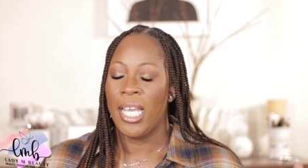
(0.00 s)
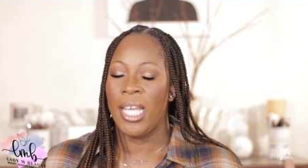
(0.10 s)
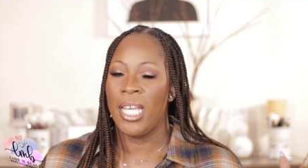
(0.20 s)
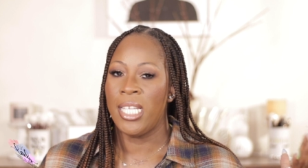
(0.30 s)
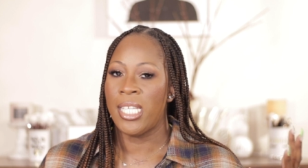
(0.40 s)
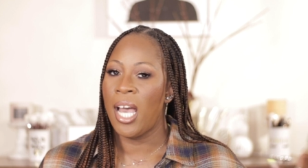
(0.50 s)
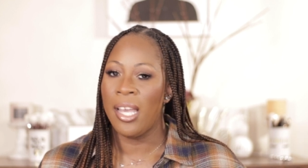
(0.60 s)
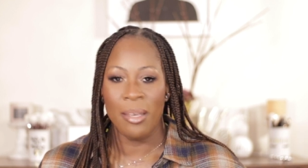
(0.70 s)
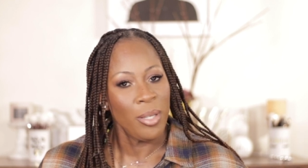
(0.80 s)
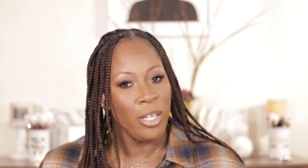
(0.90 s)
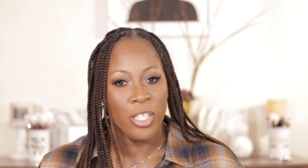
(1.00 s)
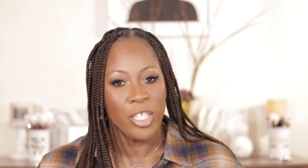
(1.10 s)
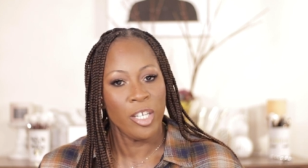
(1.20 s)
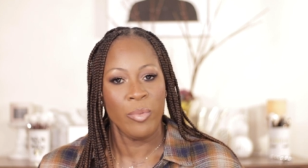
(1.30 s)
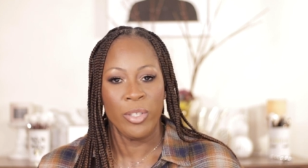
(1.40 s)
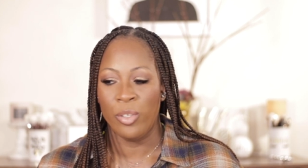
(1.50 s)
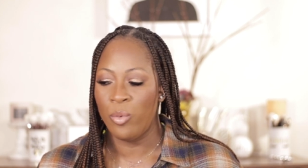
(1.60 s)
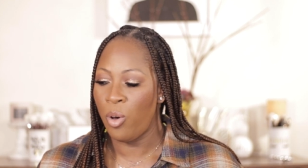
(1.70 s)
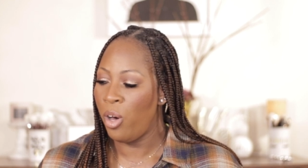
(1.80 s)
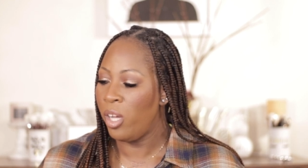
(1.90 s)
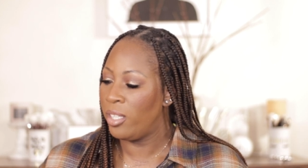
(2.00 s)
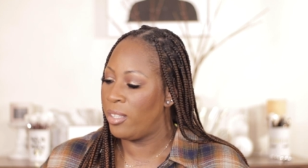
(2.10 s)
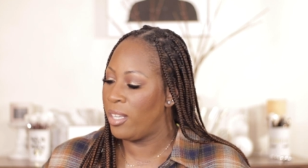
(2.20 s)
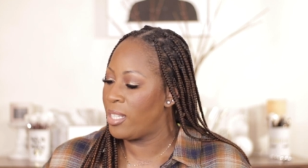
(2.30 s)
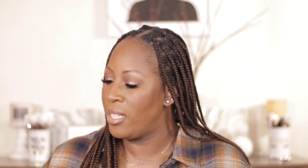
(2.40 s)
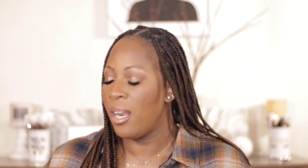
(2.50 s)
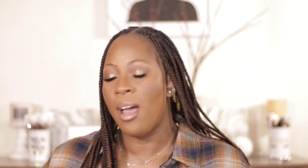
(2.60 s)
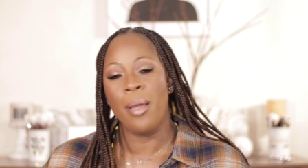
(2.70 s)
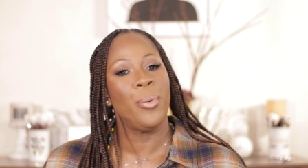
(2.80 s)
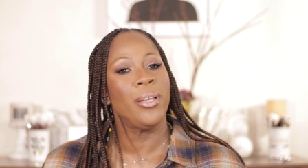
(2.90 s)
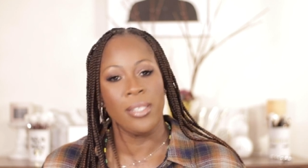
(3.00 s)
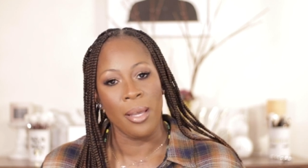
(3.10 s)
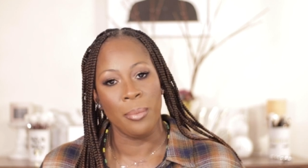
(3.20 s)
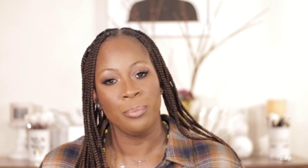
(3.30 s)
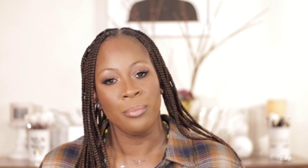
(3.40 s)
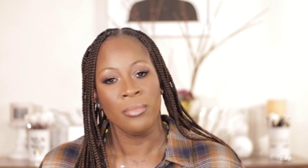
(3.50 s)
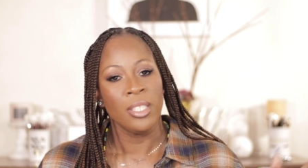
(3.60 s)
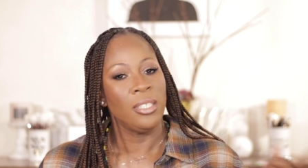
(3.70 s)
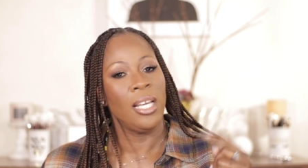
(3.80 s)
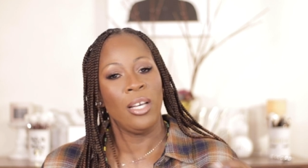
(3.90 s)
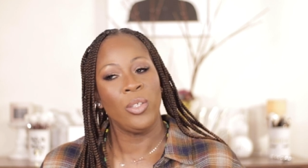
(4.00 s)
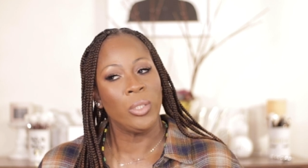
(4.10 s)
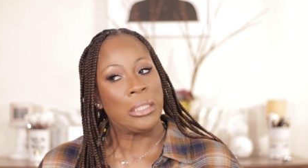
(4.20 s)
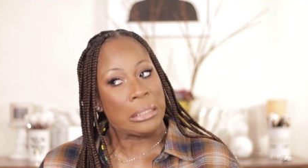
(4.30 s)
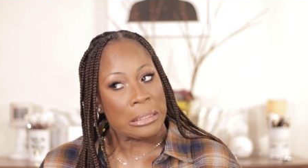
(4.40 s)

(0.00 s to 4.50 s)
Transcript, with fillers: and I am here to share with you all the things that I picked up. Now,